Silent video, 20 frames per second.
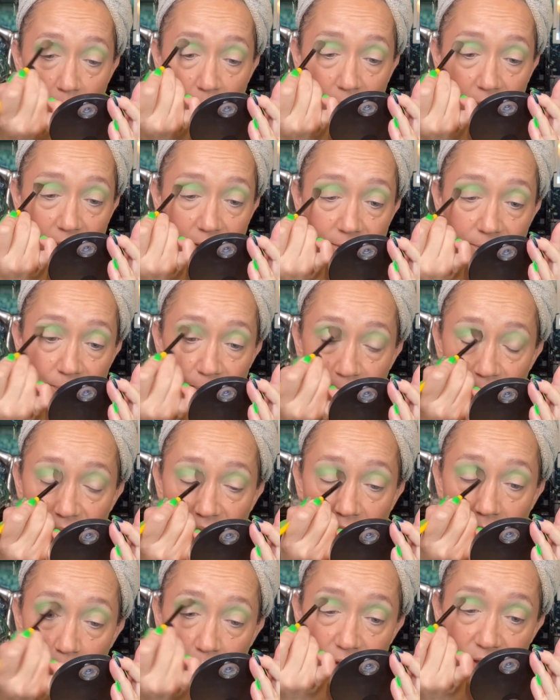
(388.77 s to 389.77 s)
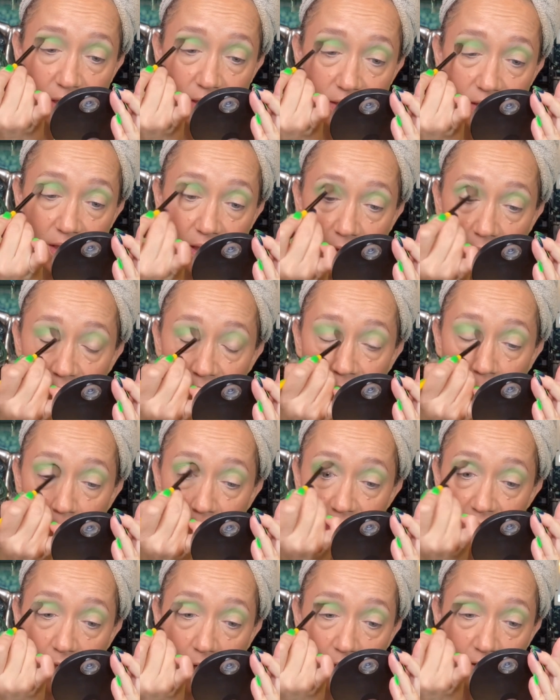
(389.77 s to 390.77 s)
but it was nice to hear it from
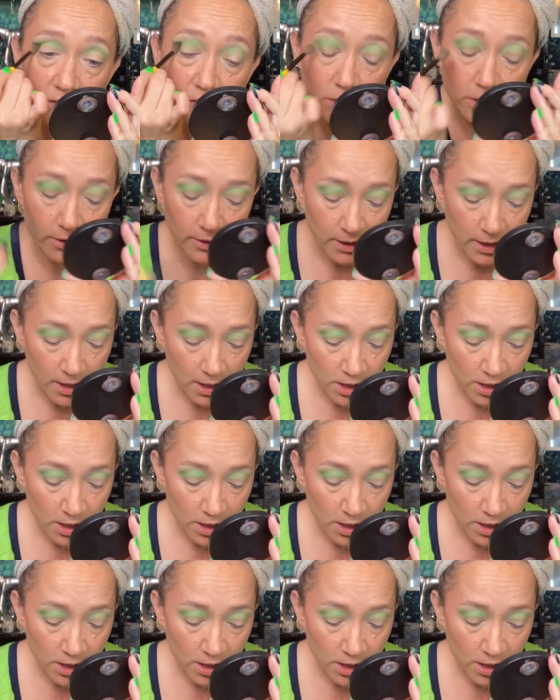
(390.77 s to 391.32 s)
my doctor.